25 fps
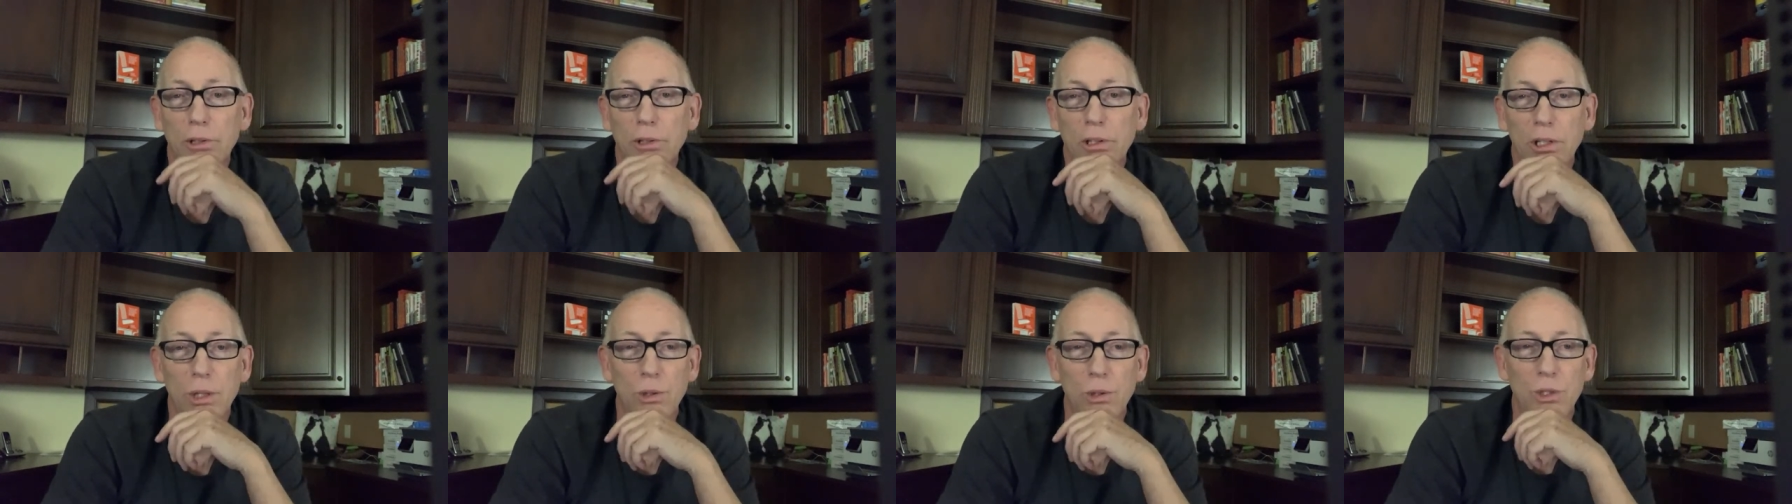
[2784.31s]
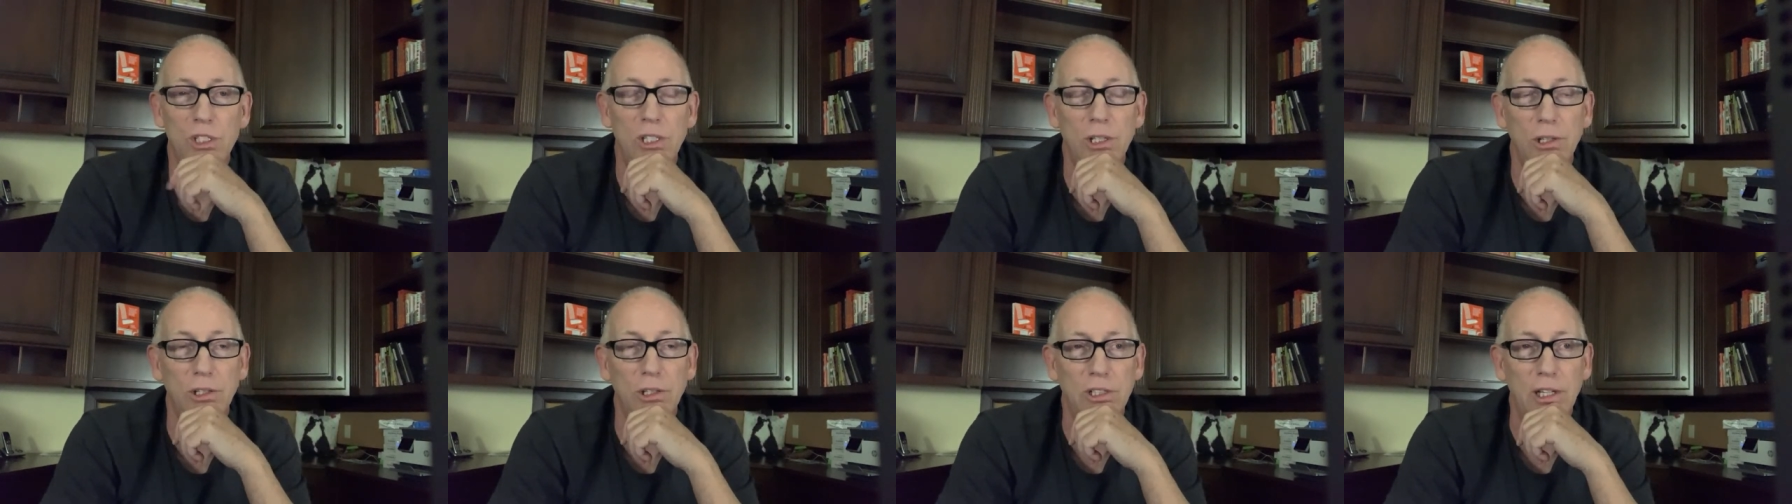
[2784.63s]
You'd
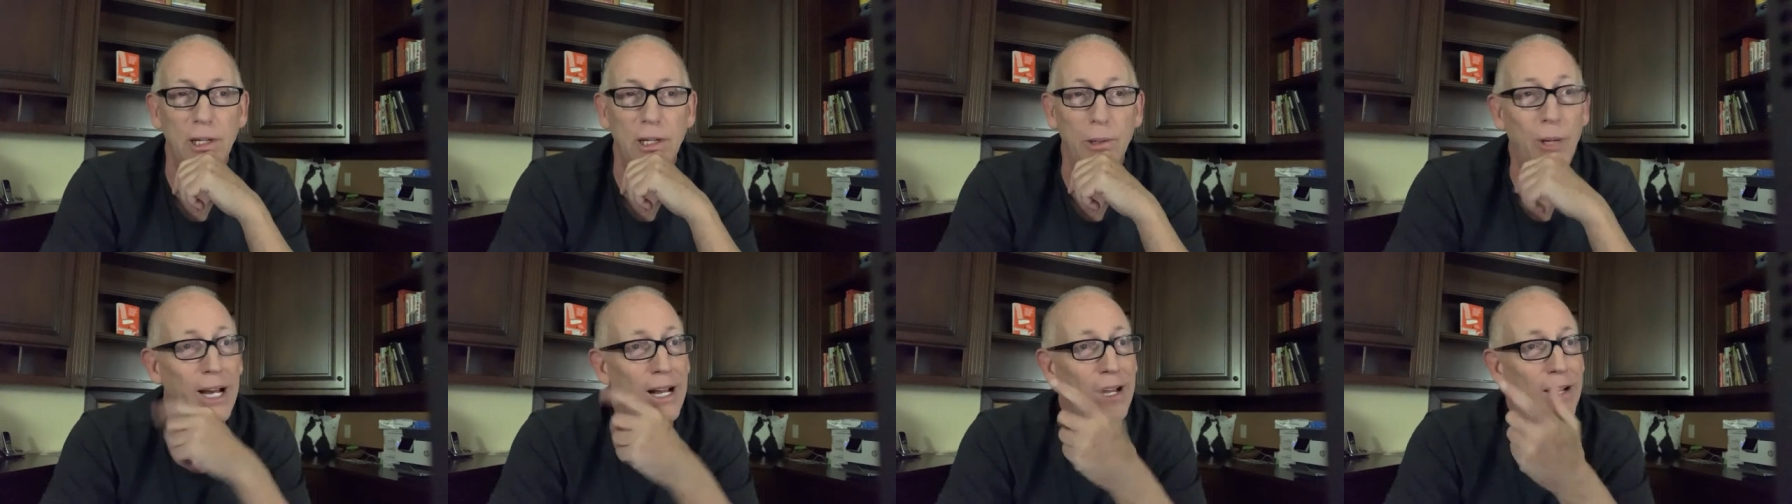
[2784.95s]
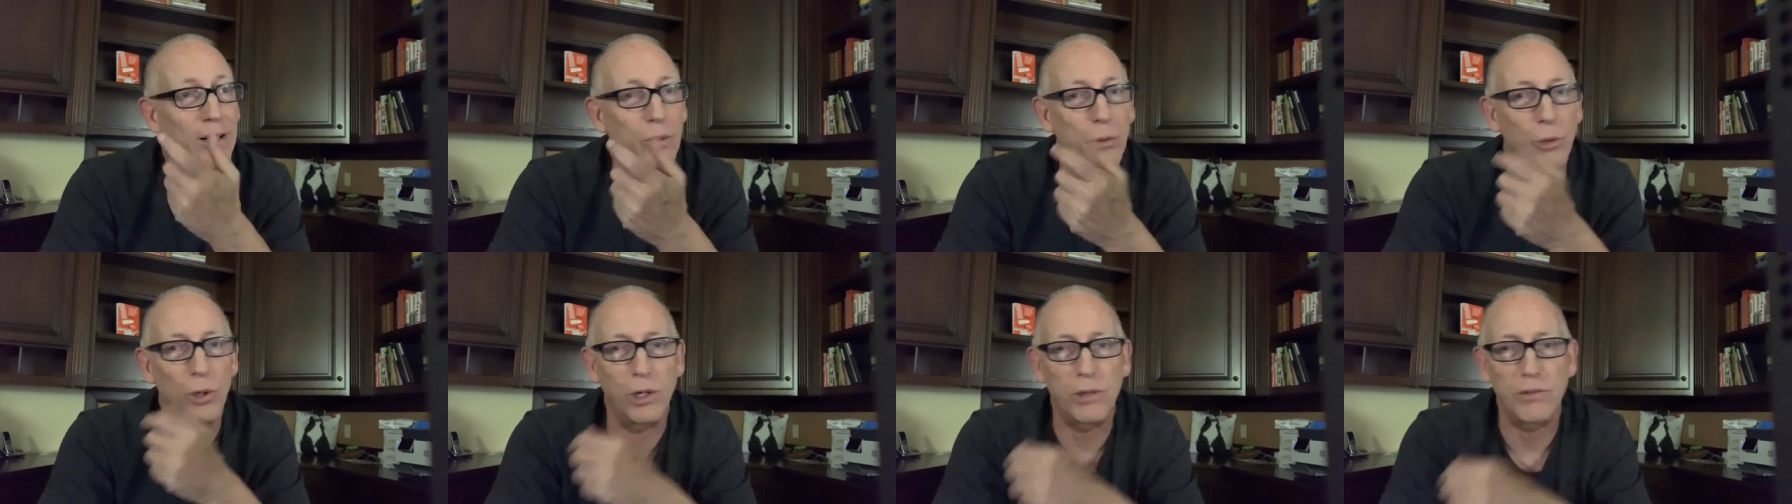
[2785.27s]
still say,
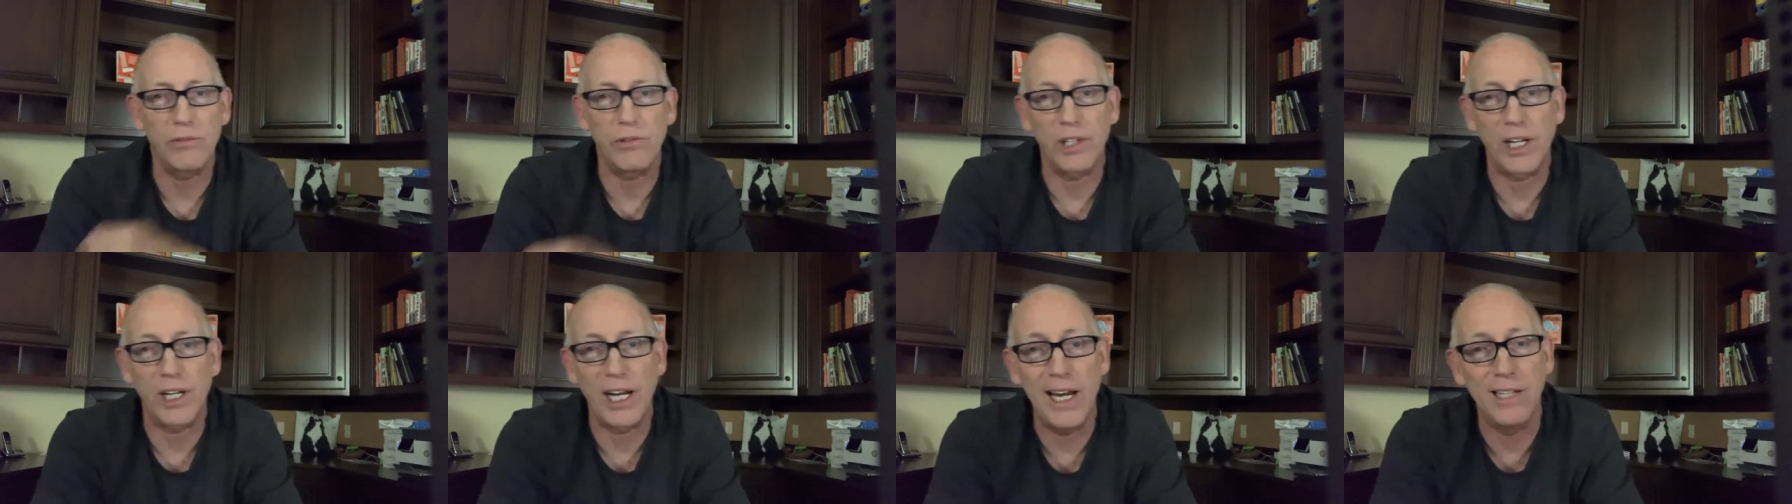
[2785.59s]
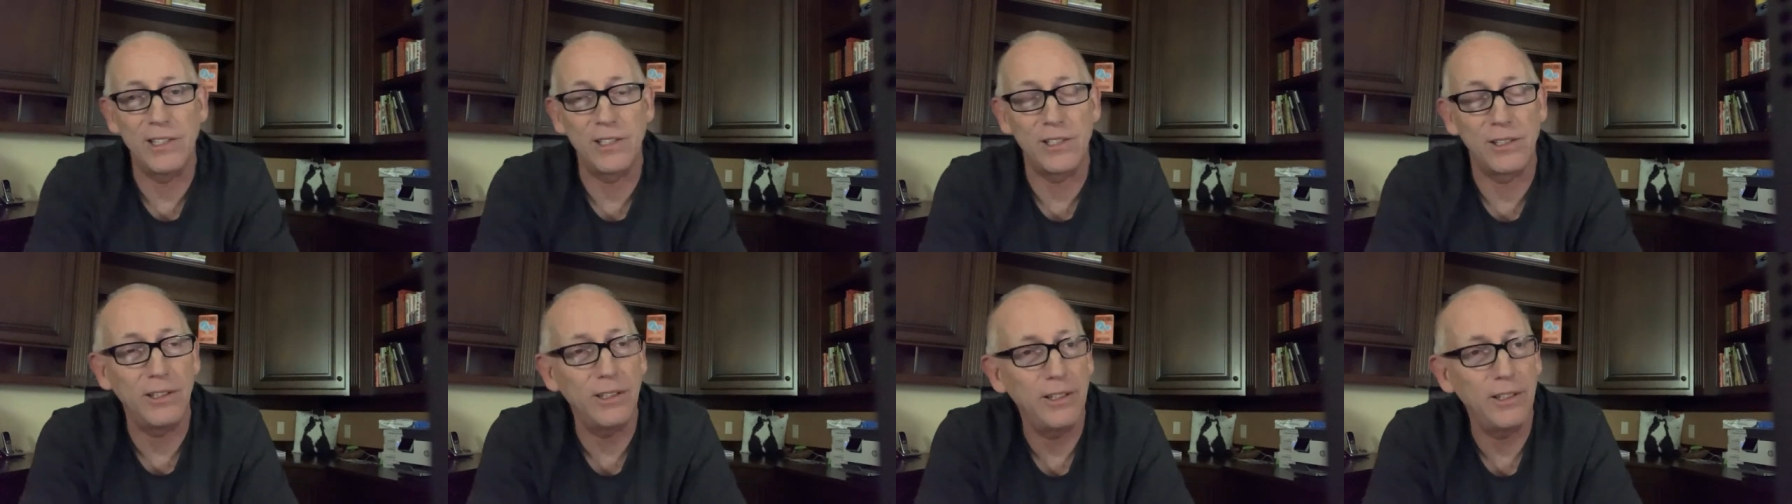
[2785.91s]
well, it worked for
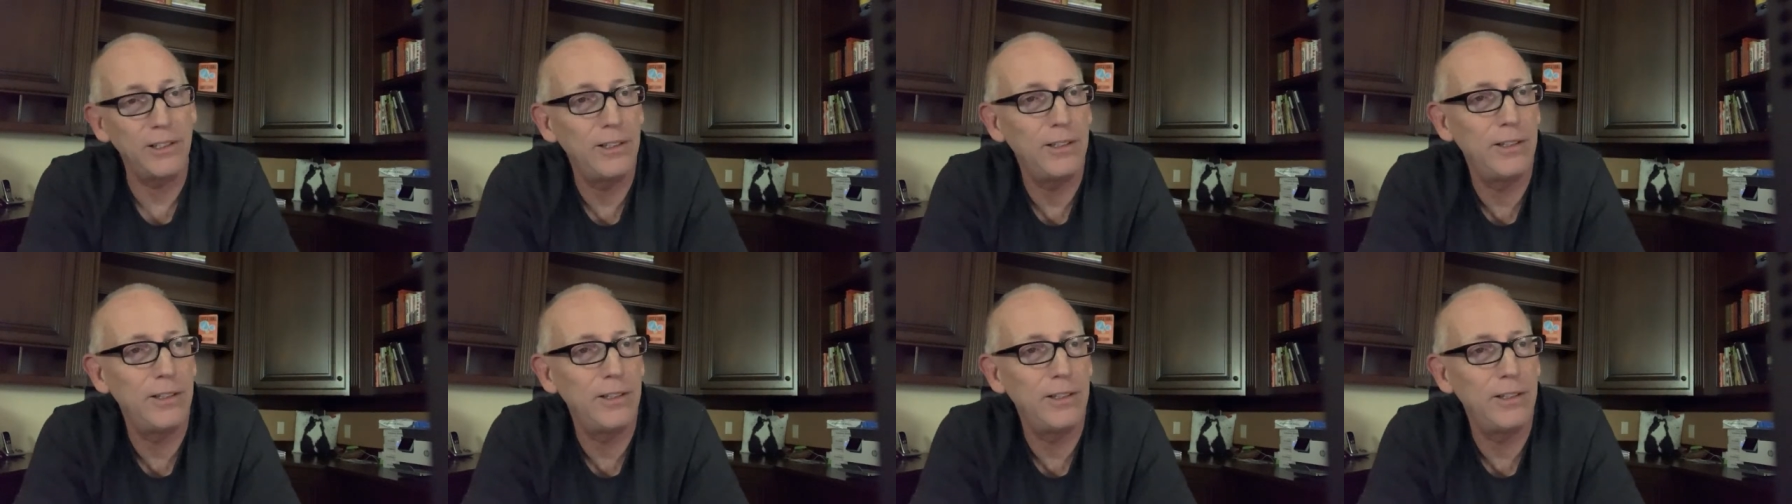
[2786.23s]
cancer,